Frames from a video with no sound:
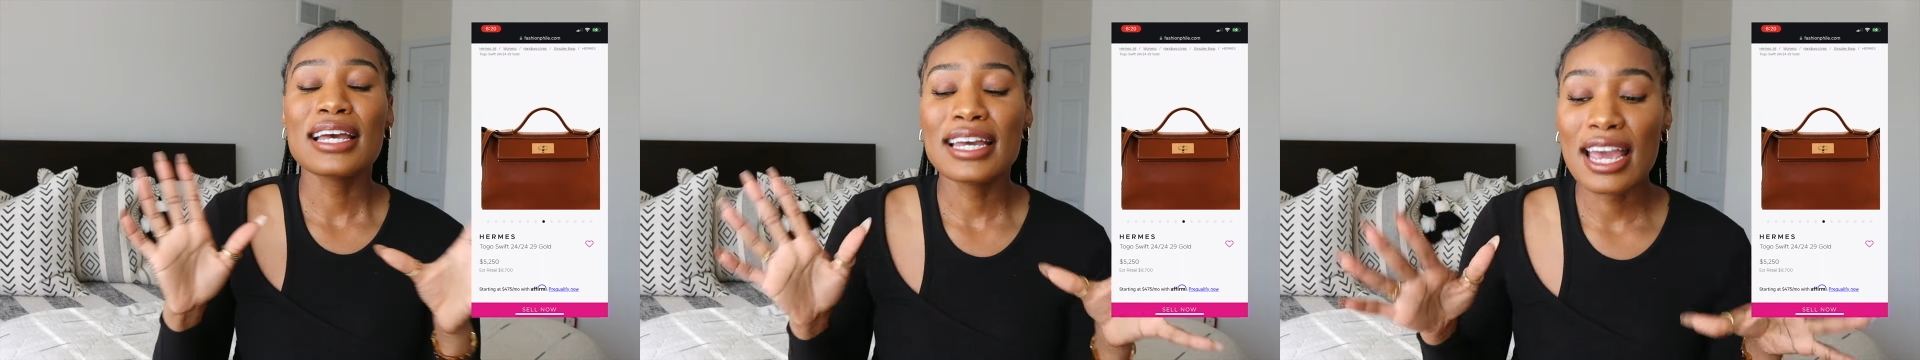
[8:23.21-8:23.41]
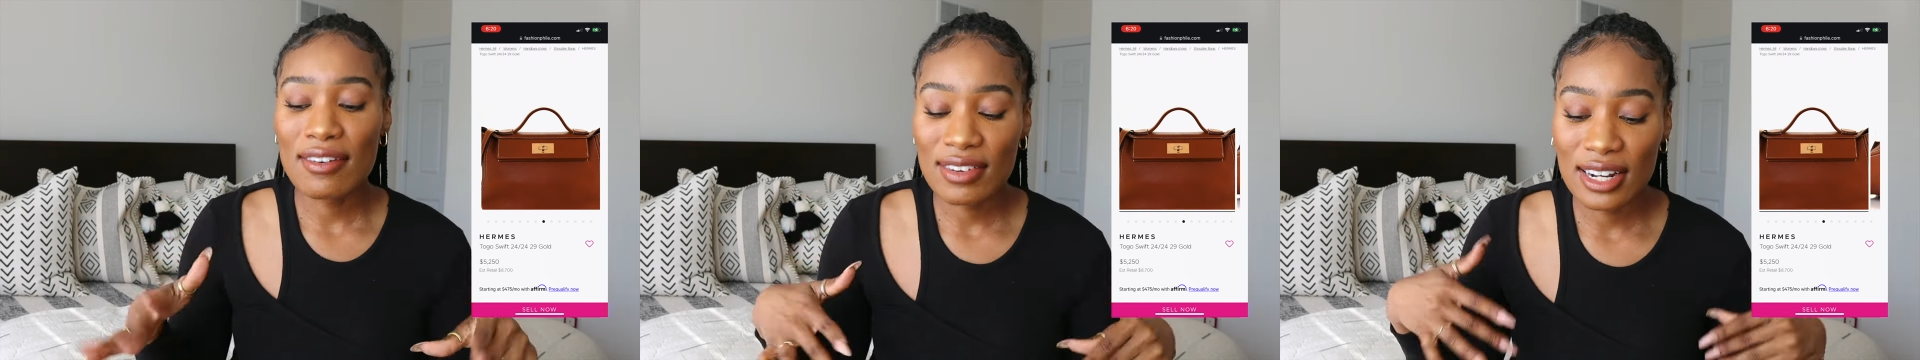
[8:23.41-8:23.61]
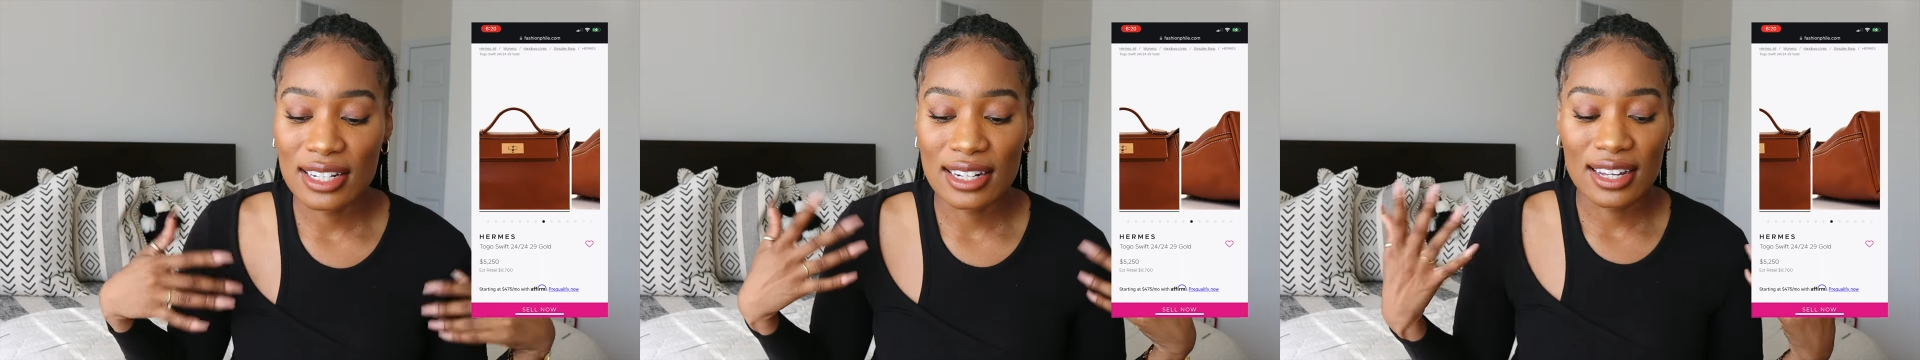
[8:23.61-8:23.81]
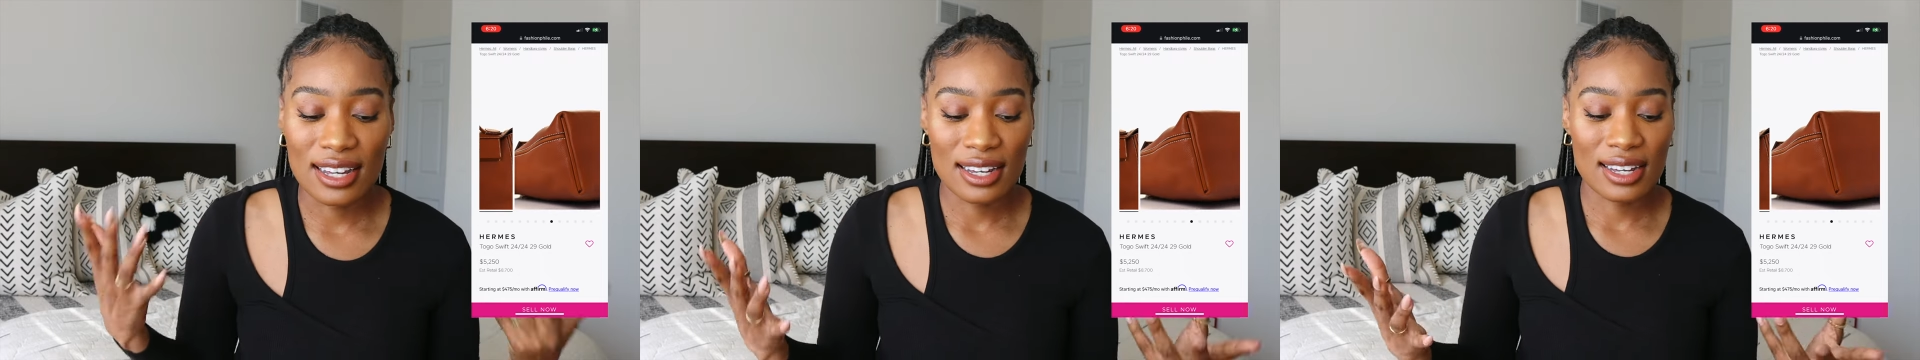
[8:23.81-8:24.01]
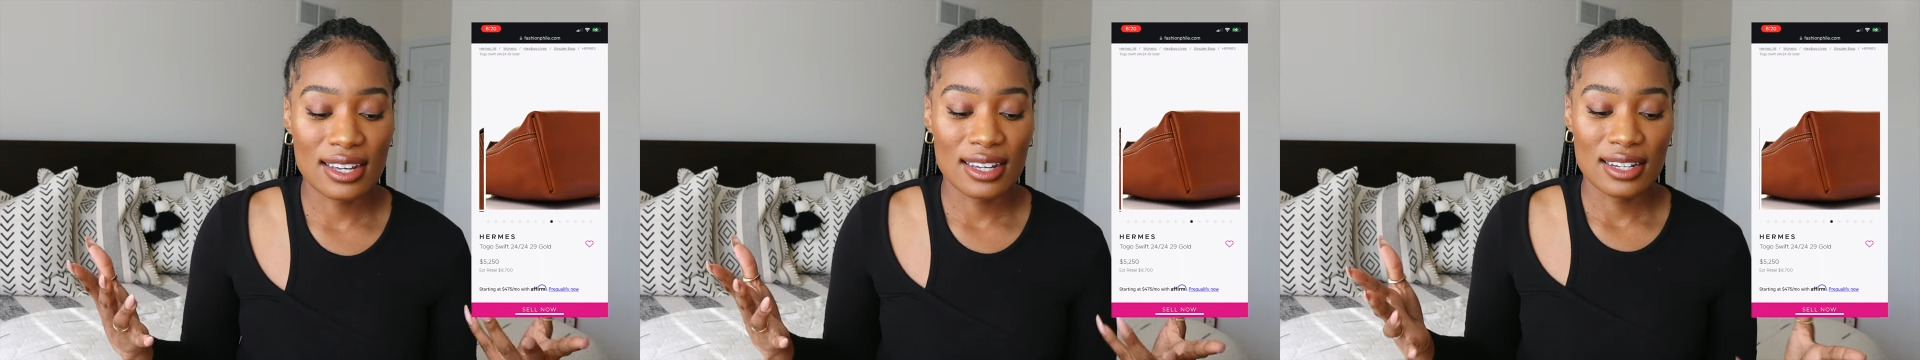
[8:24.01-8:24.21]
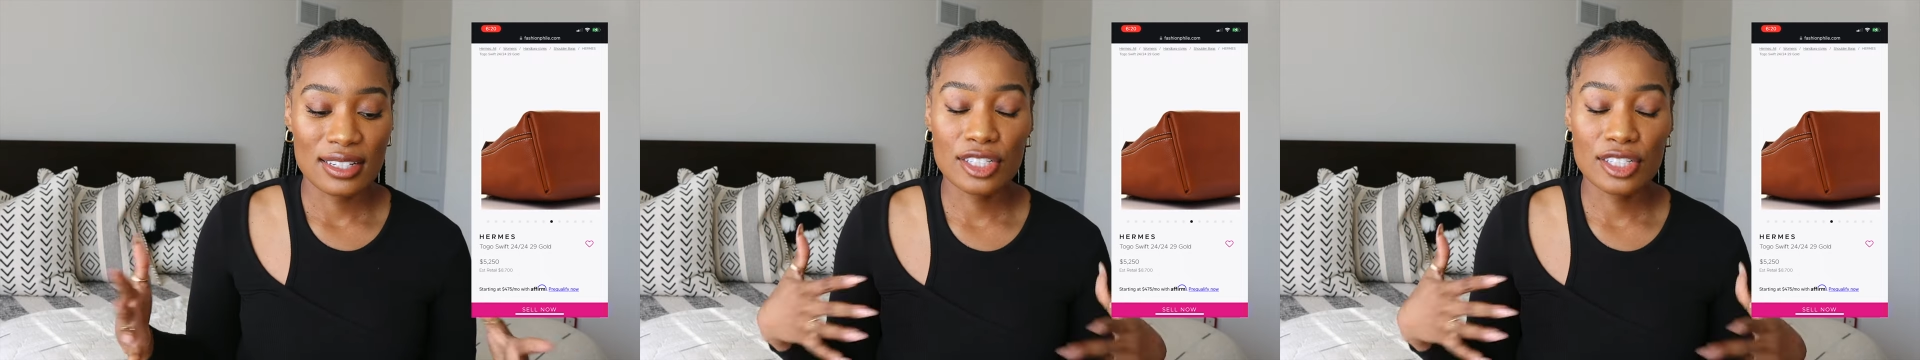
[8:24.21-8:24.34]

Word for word: I gave it a look.